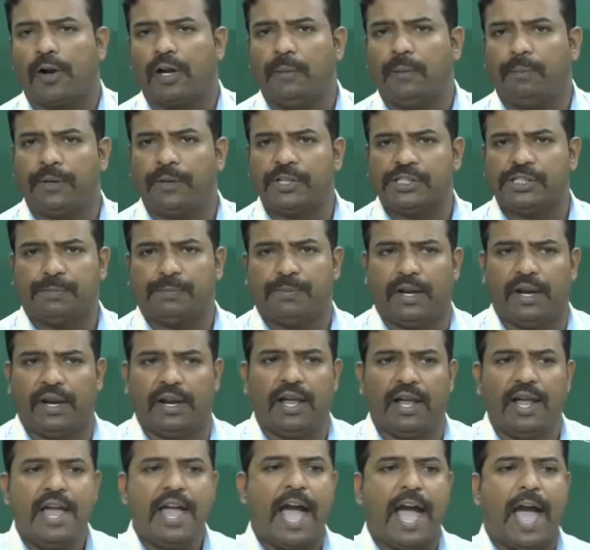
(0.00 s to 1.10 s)
ordering
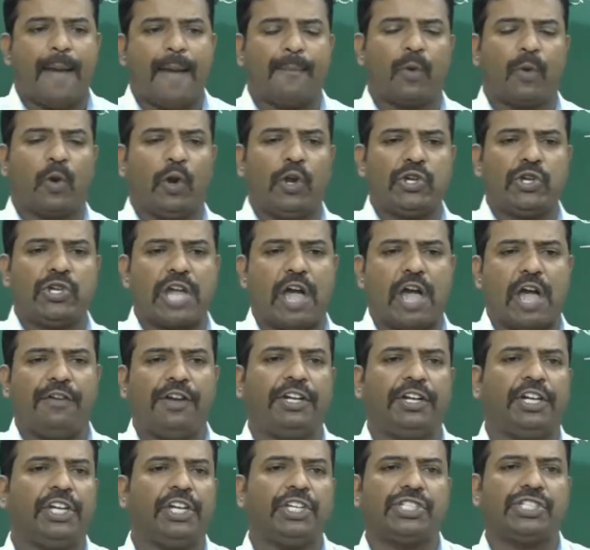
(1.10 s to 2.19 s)
principle. I am going to have
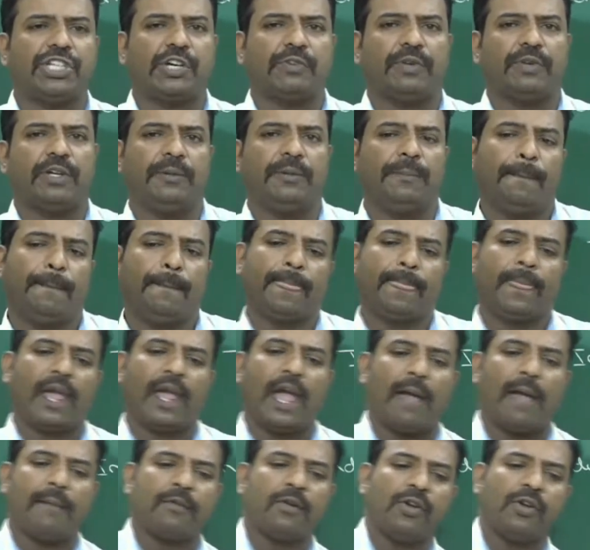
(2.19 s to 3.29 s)
integer 1,
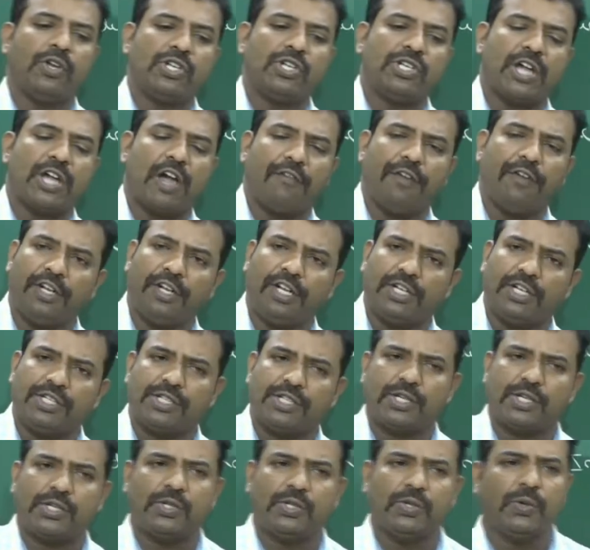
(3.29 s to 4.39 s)
I am going to have
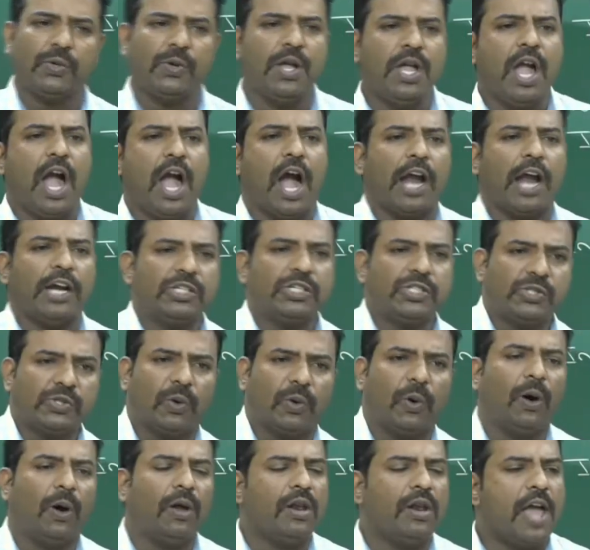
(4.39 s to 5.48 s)
integer 2 and
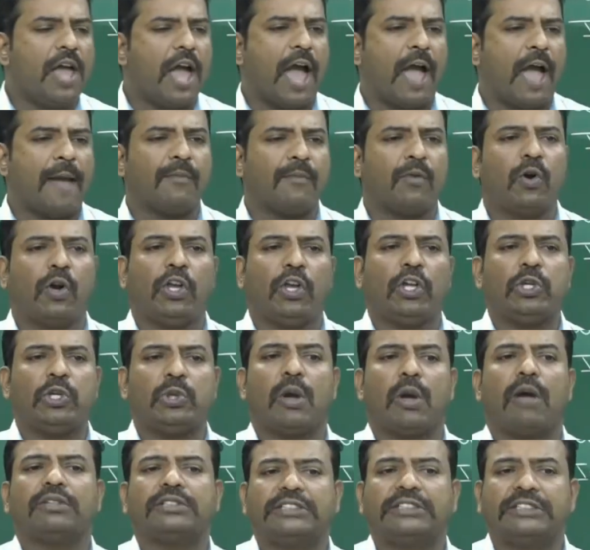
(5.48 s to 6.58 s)
so on. I am going
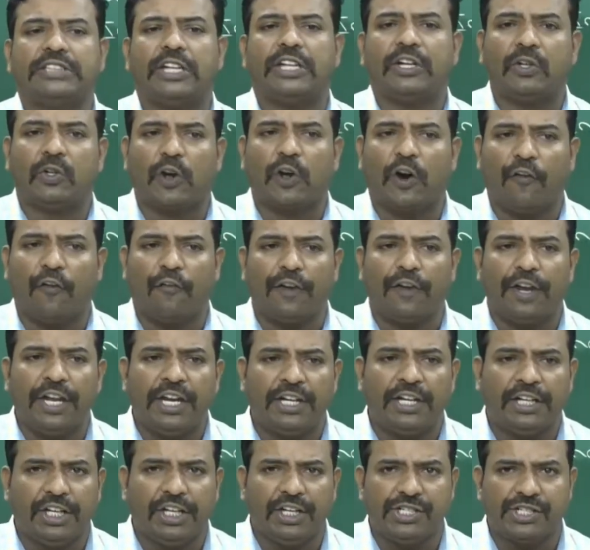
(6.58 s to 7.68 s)
to have set of
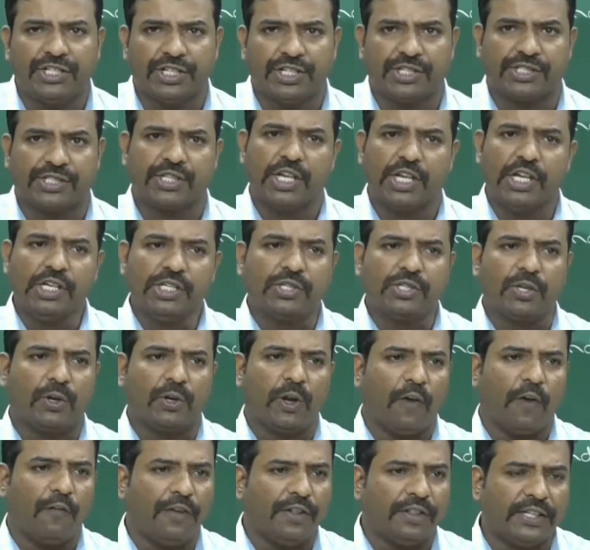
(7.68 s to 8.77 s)
integers. So
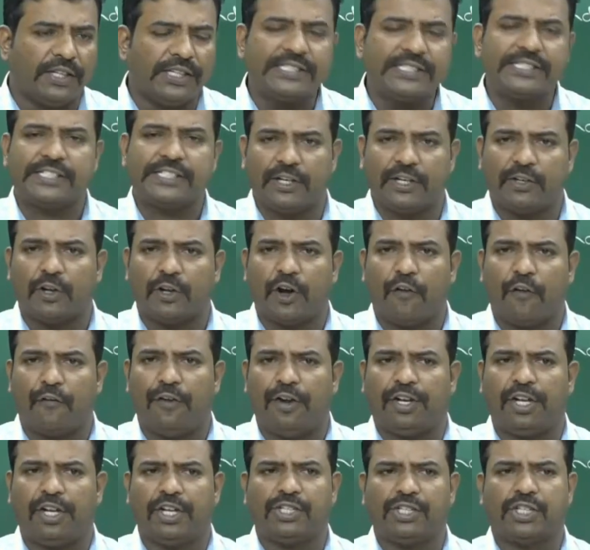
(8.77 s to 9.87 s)
now in this set
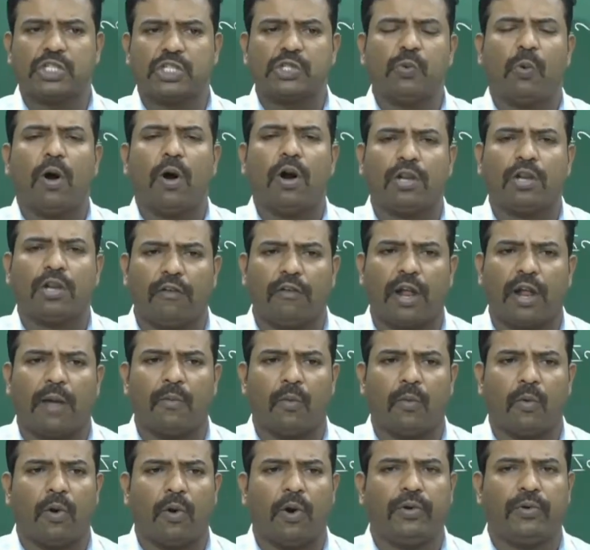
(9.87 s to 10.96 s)
of integers, whatever I
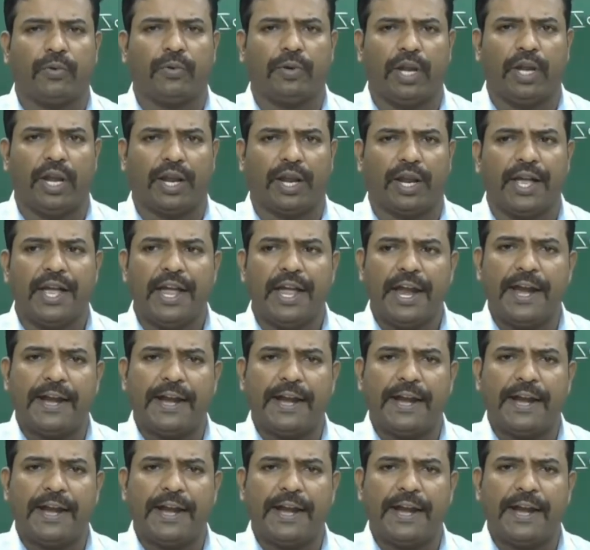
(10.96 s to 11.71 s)
am going to take,